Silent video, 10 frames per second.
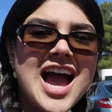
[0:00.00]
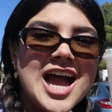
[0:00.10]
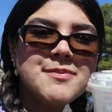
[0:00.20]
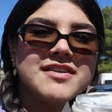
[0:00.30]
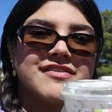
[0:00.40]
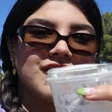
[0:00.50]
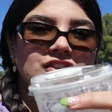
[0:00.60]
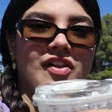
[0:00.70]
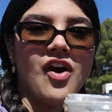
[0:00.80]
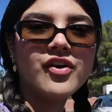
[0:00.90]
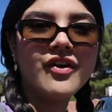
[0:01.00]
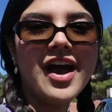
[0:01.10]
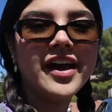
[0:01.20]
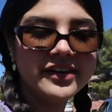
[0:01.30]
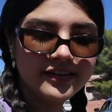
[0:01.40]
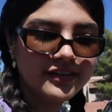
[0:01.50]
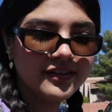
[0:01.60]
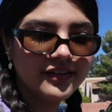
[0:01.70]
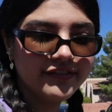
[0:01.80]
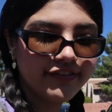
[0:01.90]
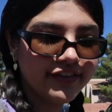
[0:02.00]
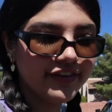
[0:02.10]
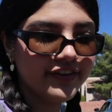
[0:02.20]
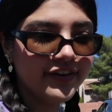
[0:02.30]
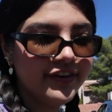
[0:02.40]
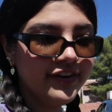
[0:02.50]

I'm in for the long ride. For the...